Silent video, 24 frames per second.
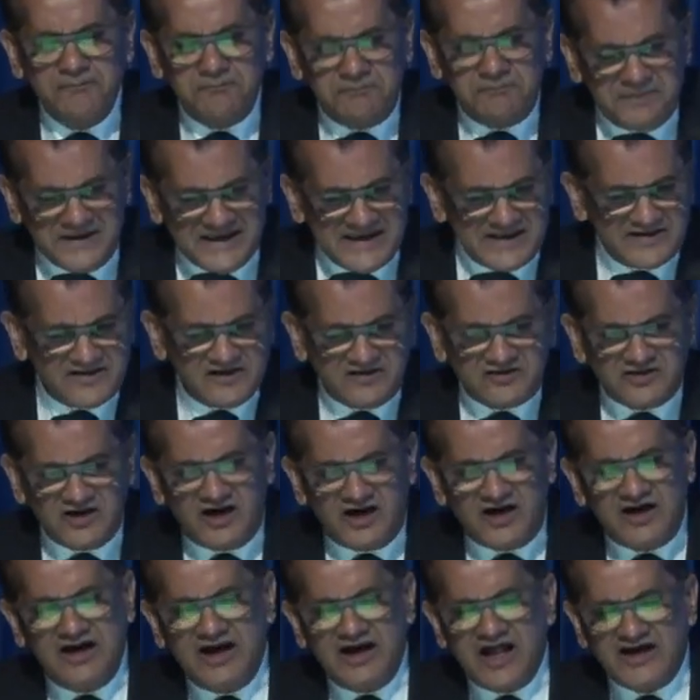be the
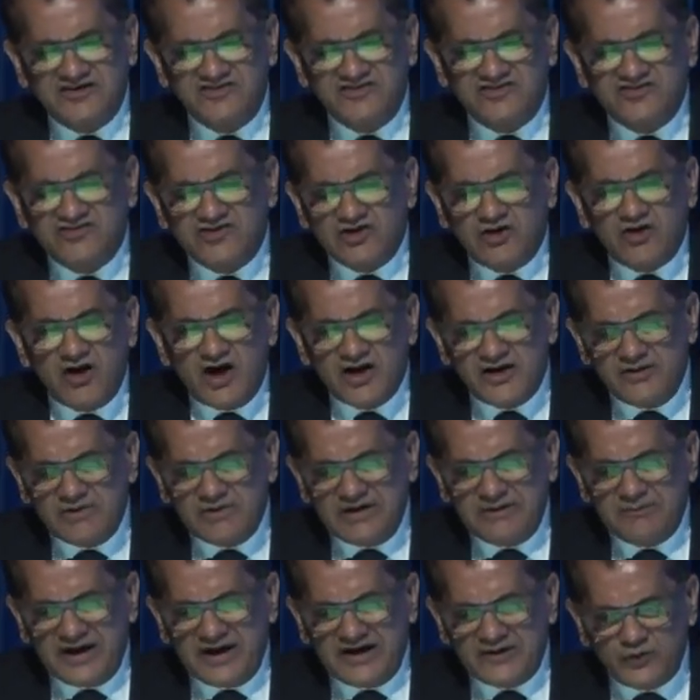3rd largest economy
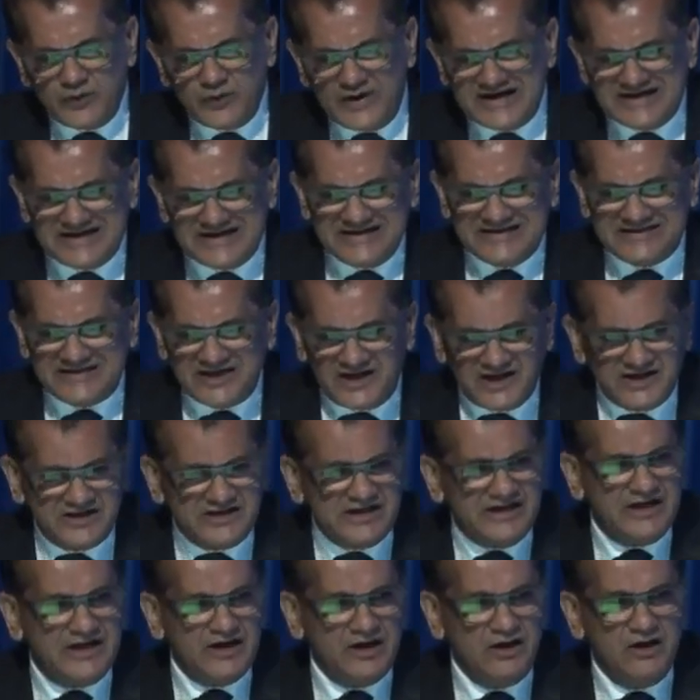by 2030,